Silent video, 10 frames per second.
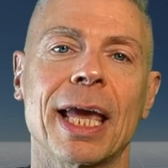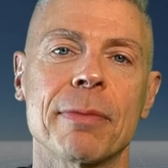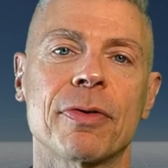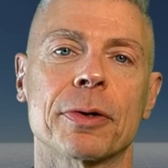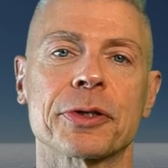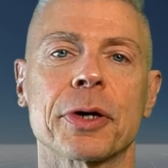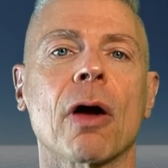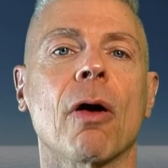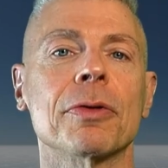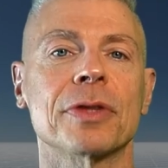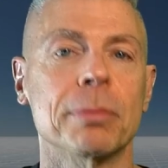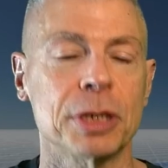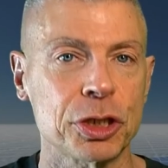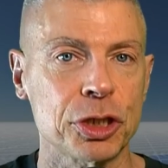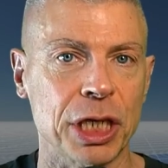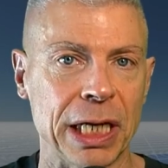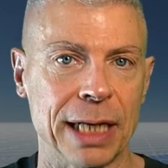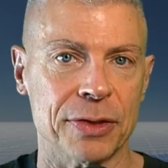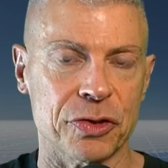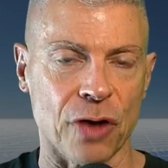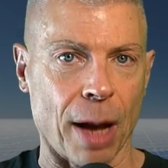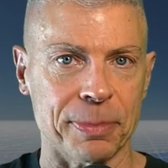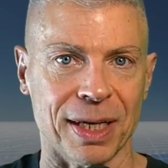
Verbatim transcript: M. Forster called The Machine Stops.